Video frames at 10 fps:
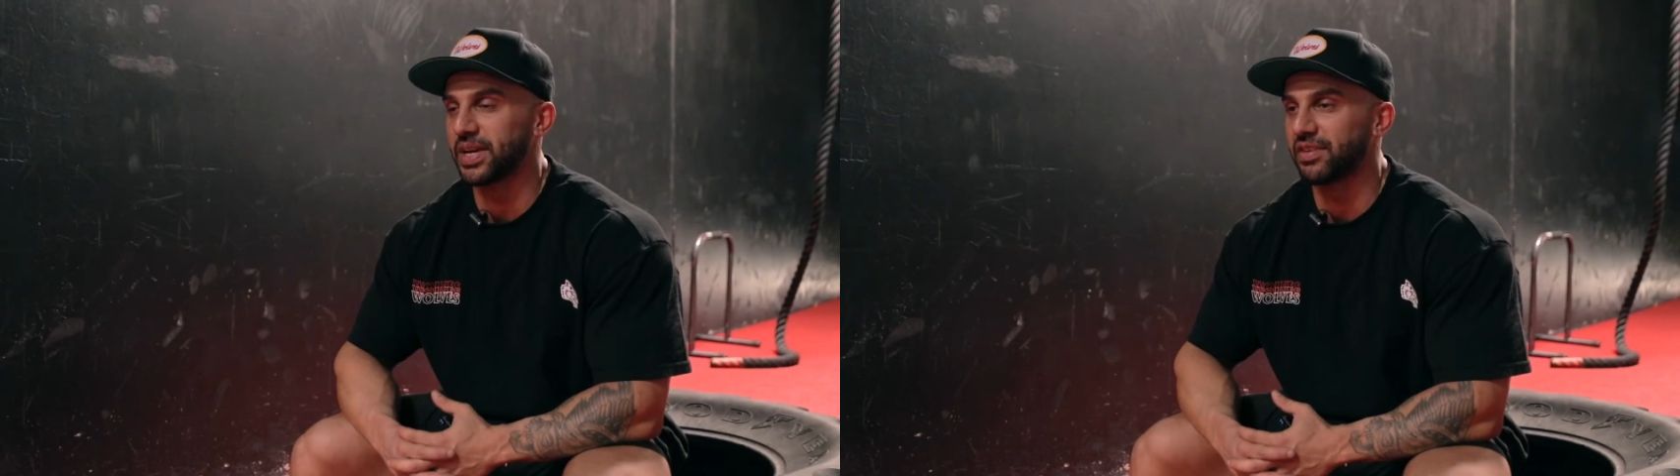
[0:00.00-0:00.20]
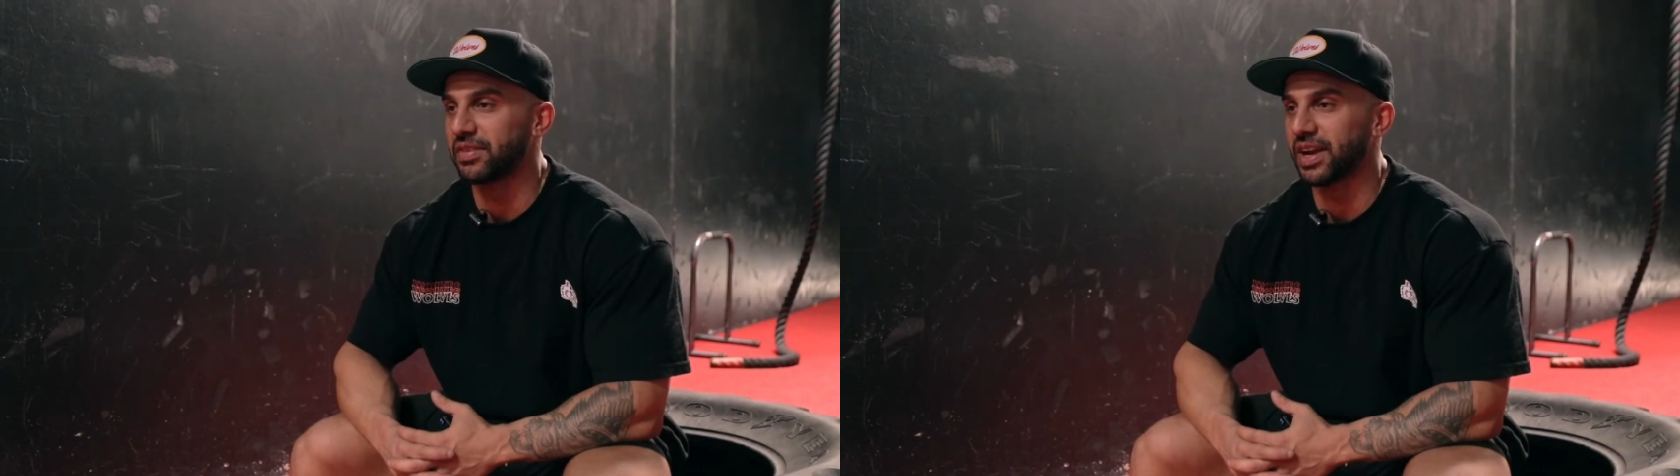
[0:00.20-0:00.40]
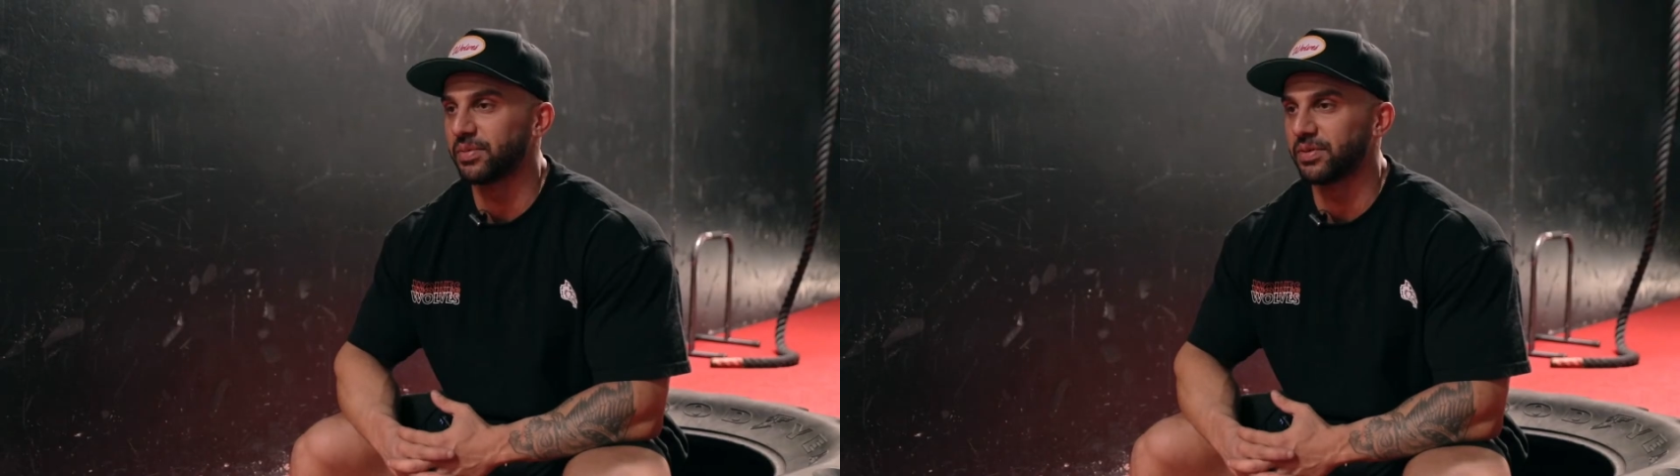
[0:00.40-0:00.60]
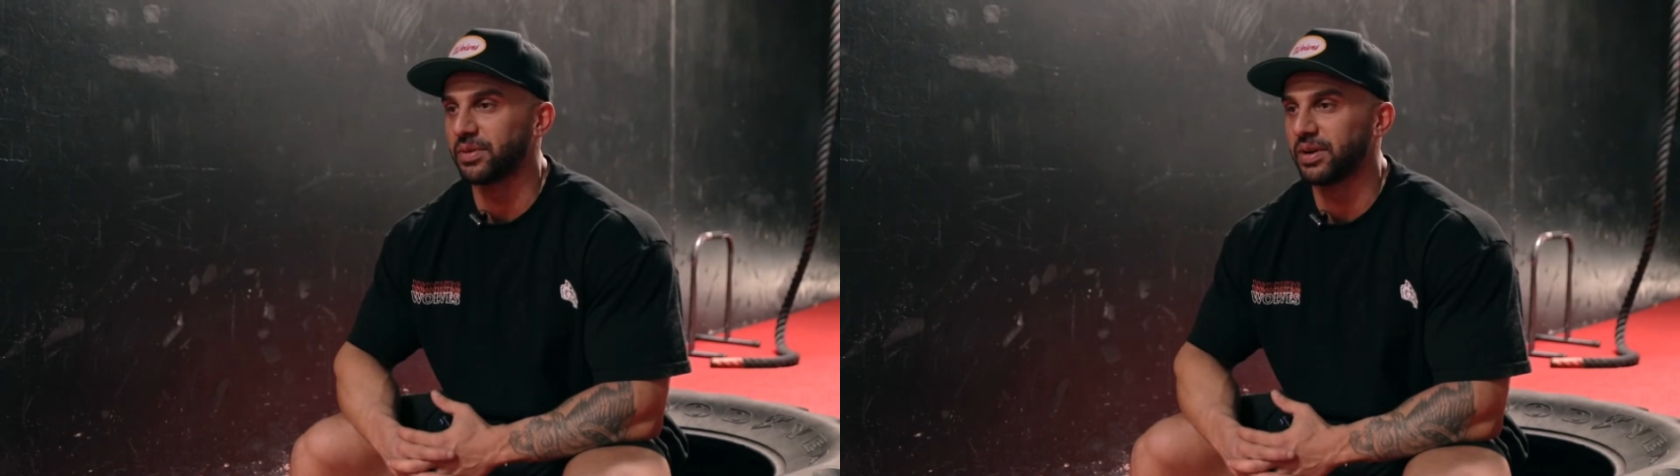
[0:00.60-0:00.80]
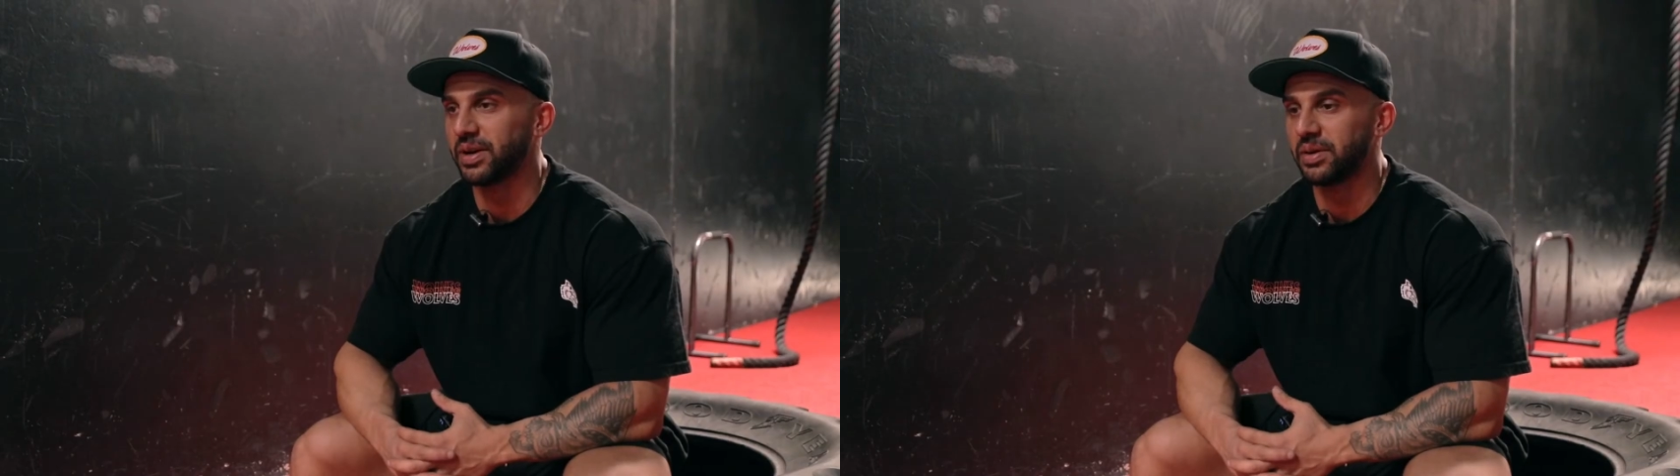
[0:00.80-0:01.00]
never
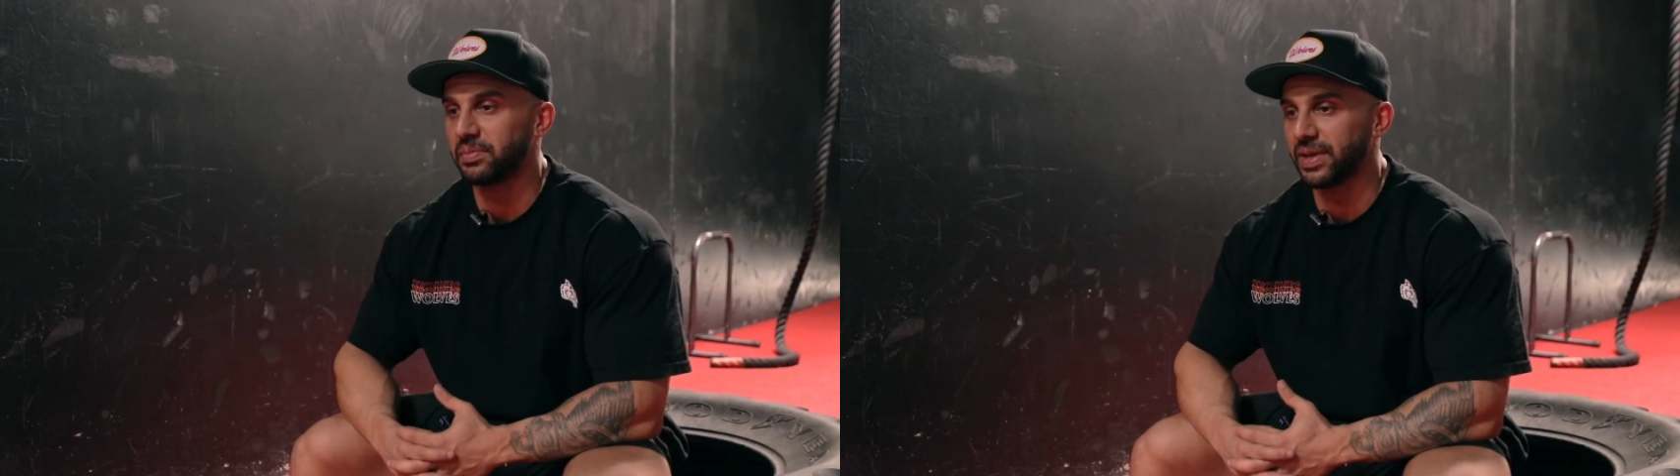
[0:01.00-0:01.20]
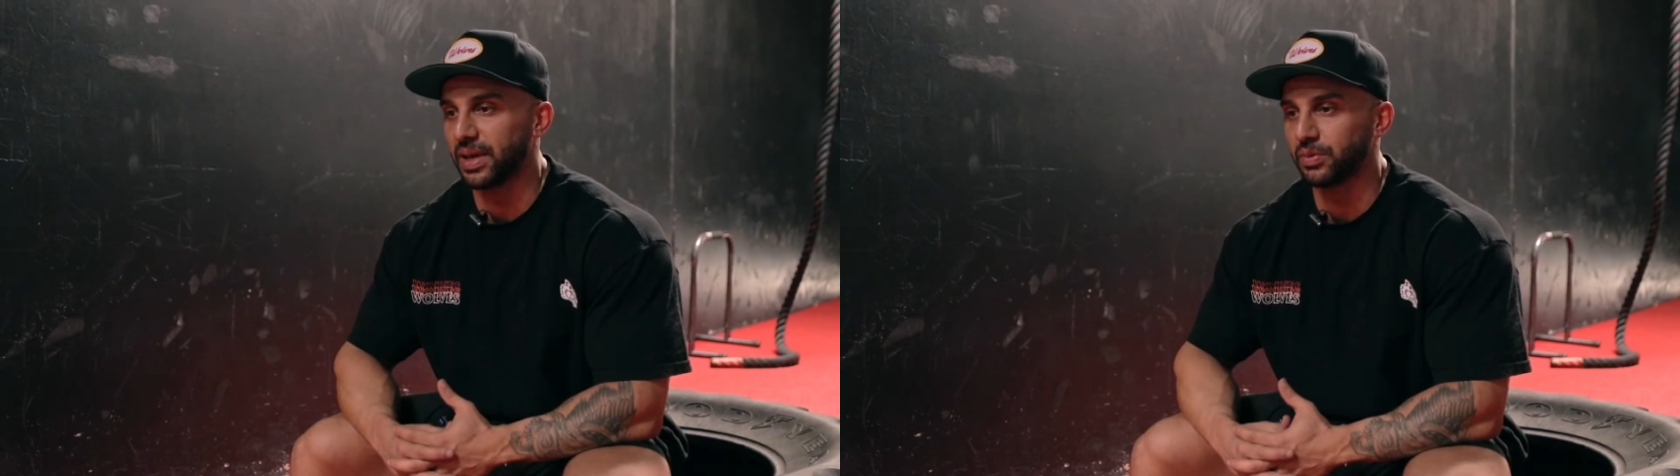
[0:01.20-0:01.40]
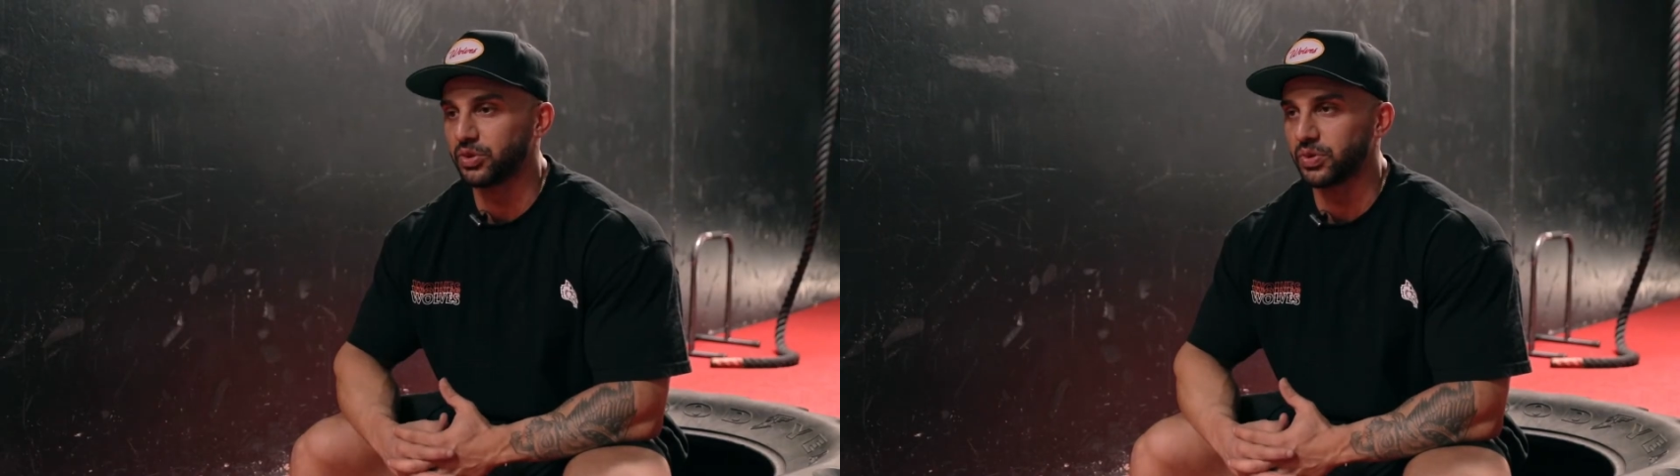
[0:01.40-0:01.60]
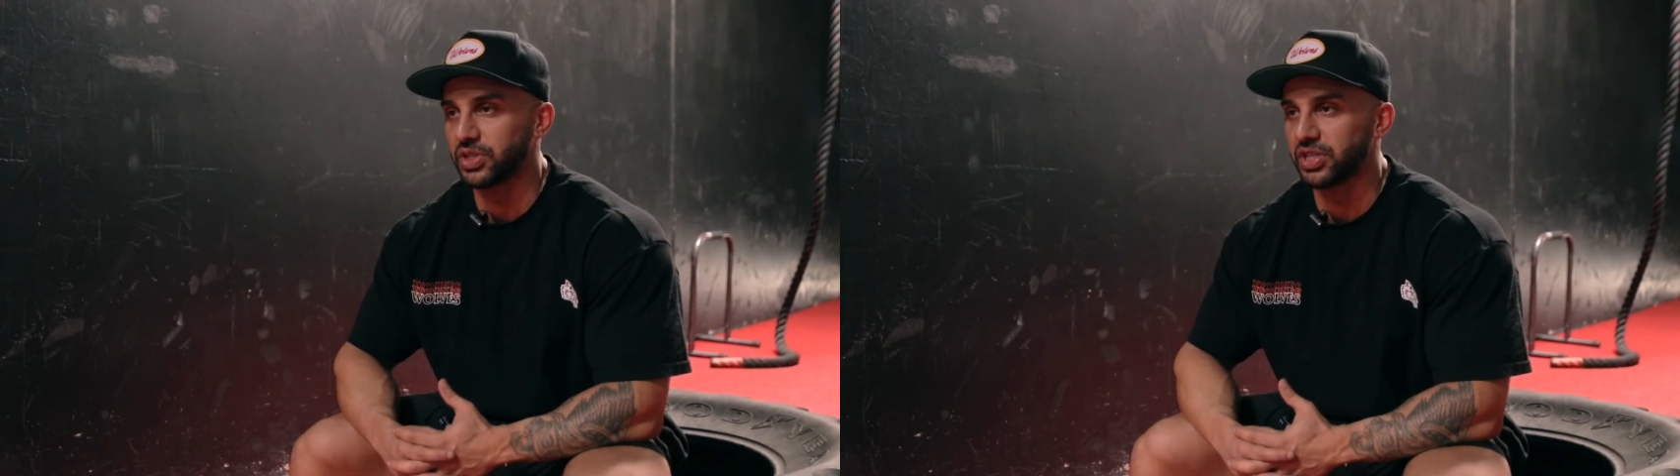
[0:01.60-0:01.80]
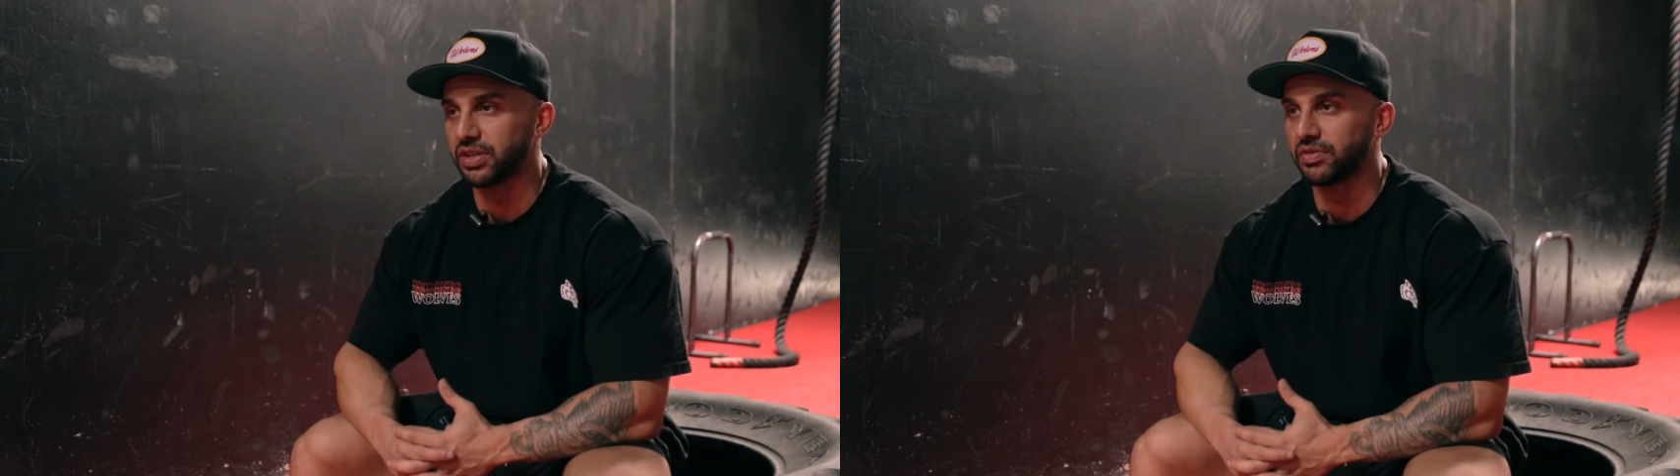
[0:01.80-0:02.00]
ever be able to
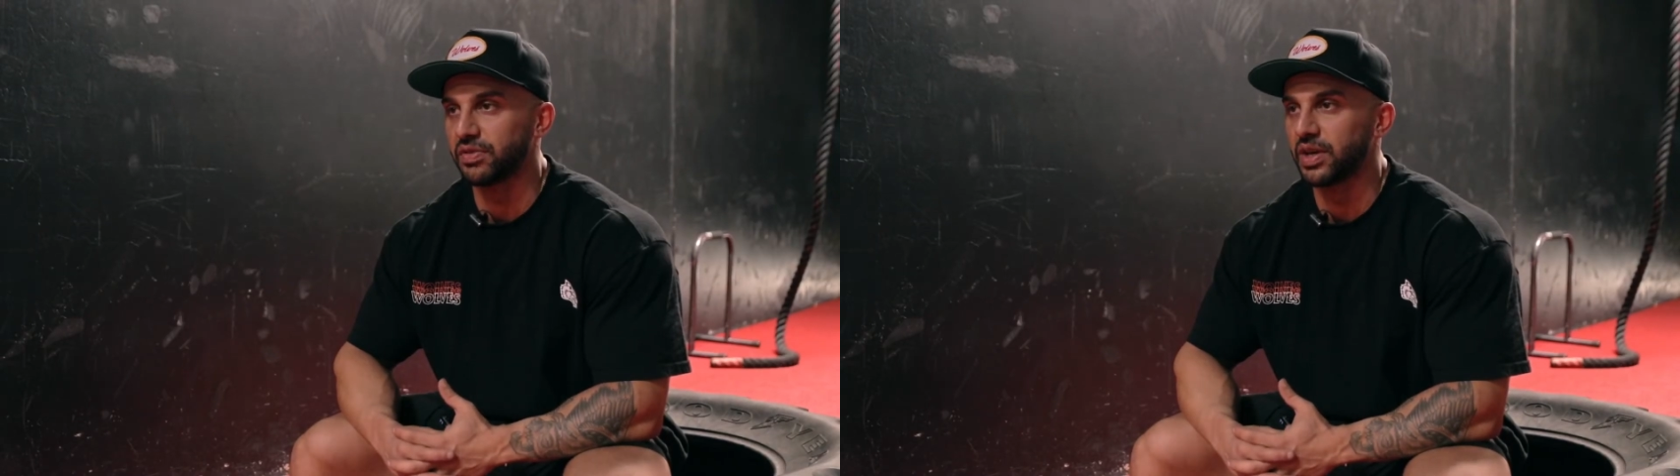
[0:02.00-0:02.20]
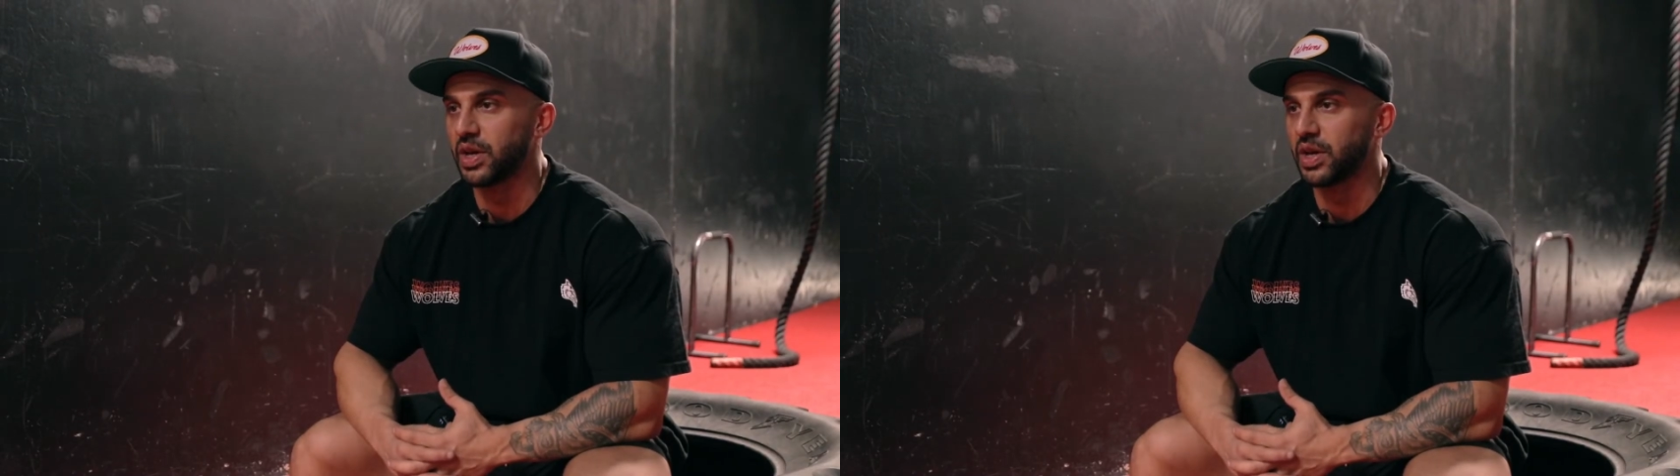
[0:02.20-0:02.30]
achieve